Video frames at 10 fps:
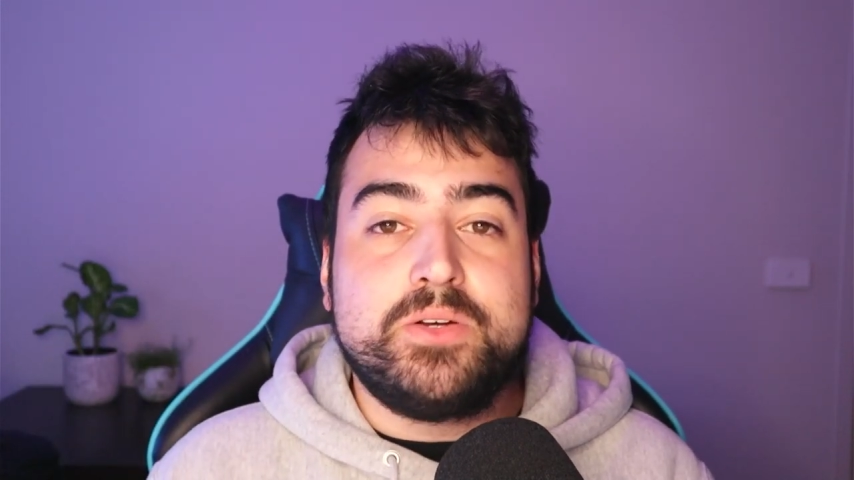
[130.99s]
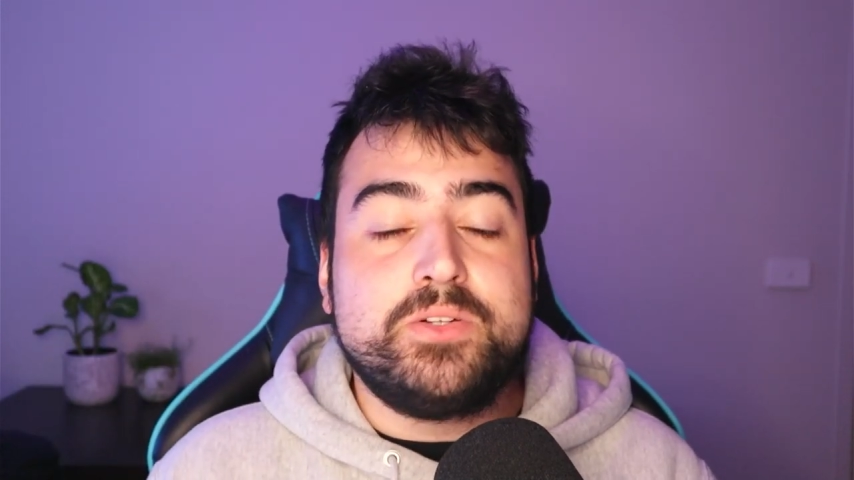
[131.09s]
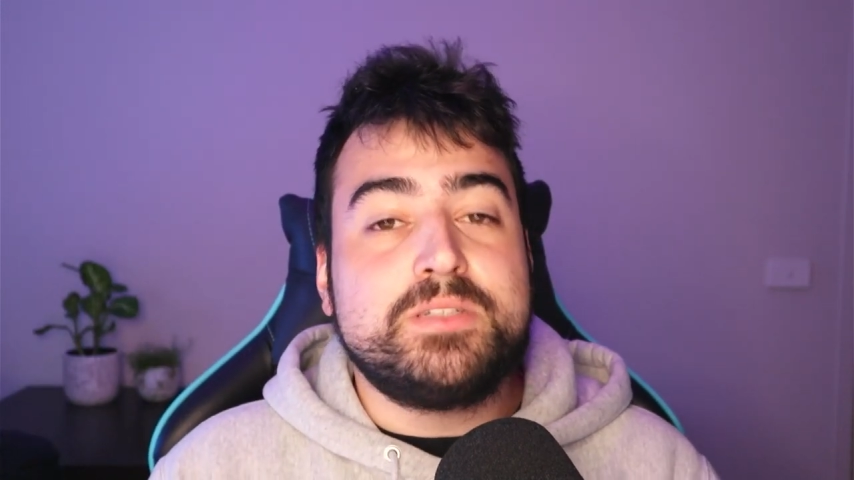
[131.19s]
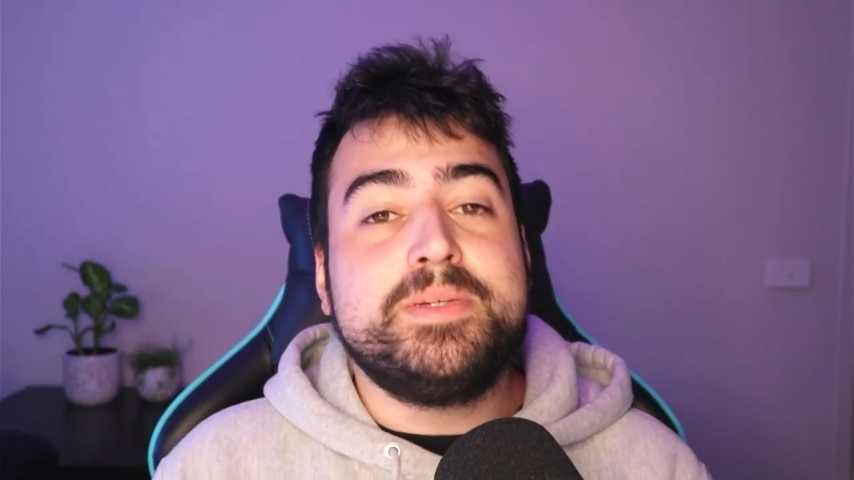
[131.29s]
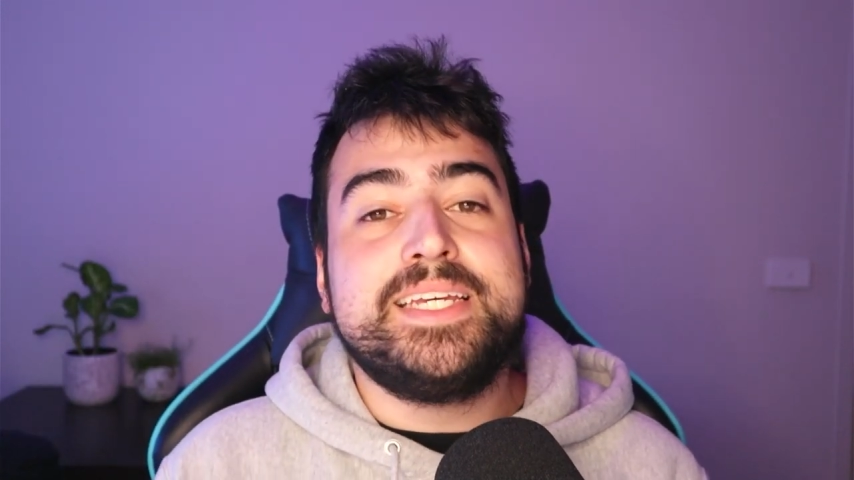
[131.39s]

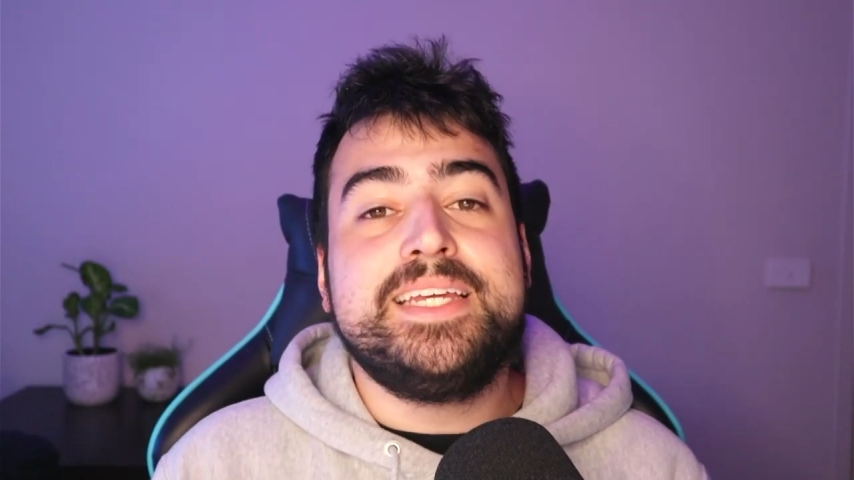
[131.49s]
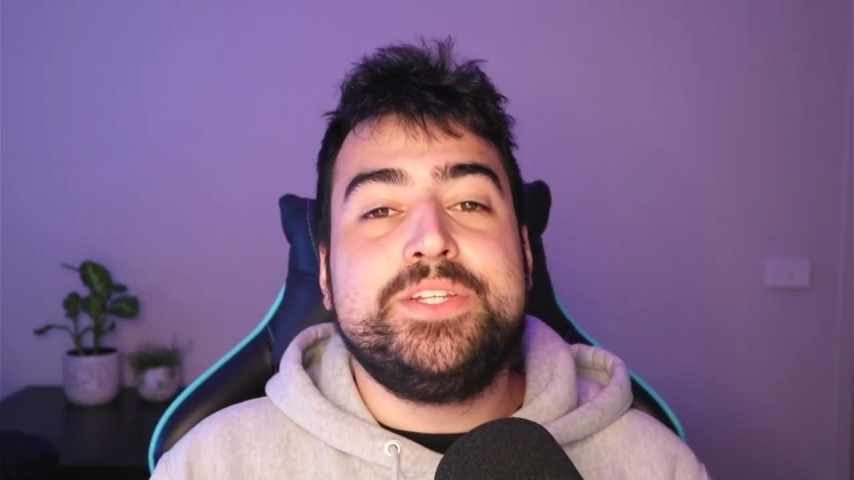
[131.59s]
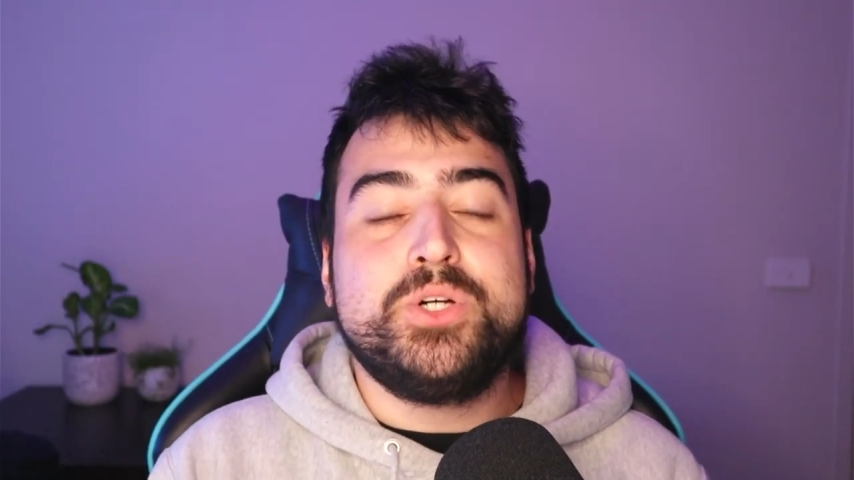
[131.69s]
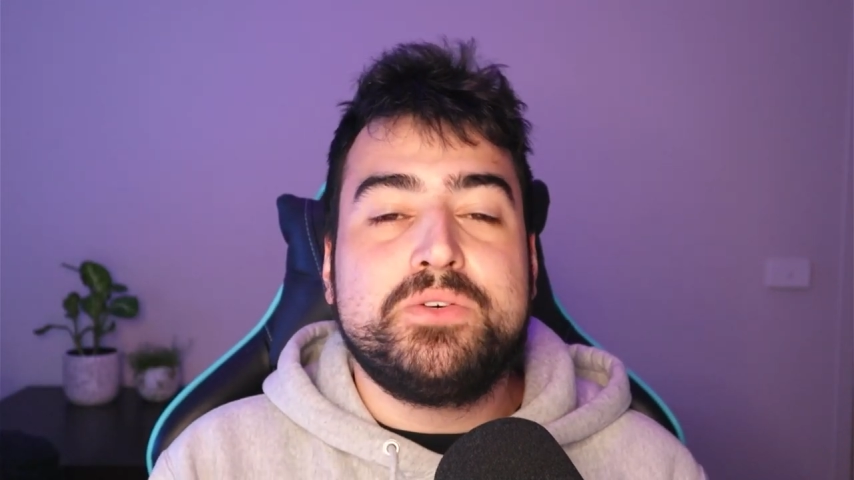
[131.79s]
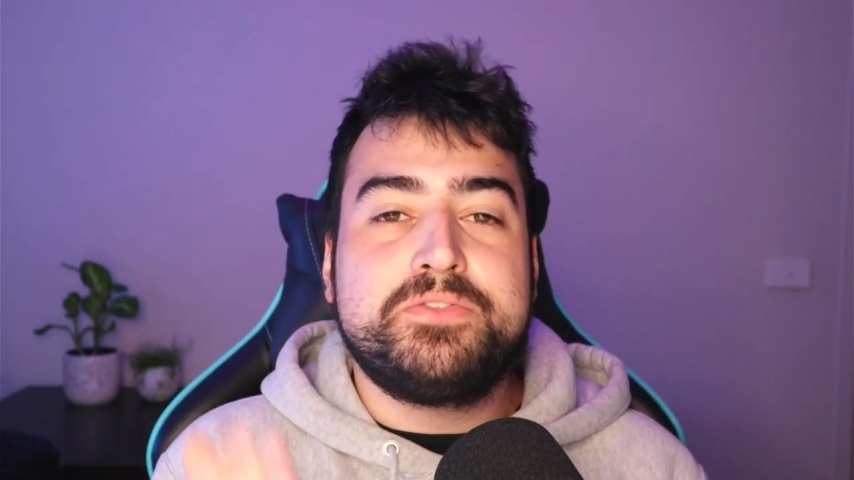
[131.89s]
to begin
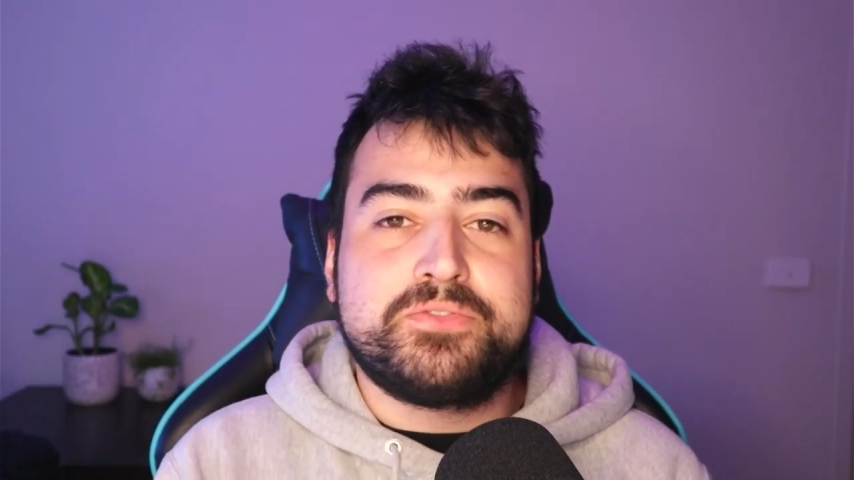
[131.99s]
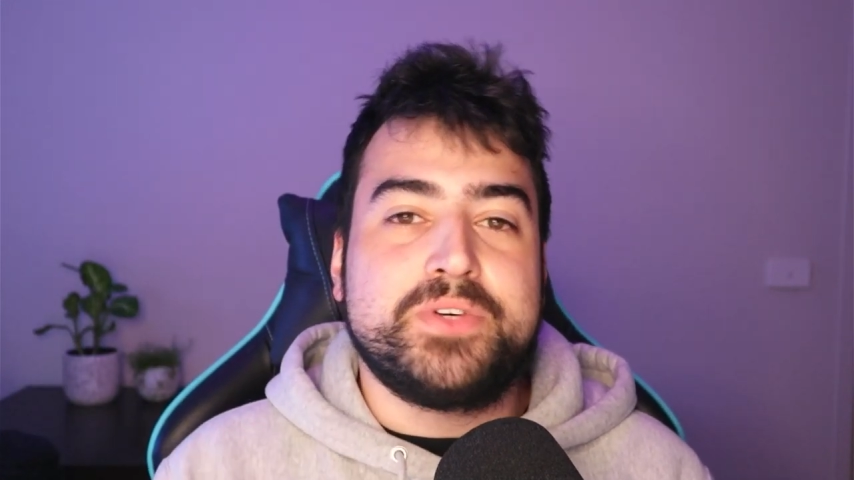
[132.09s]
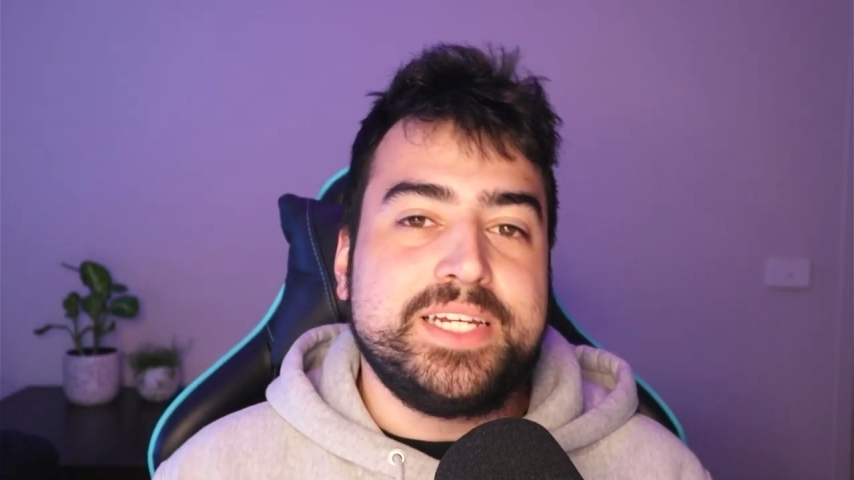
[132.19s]
your free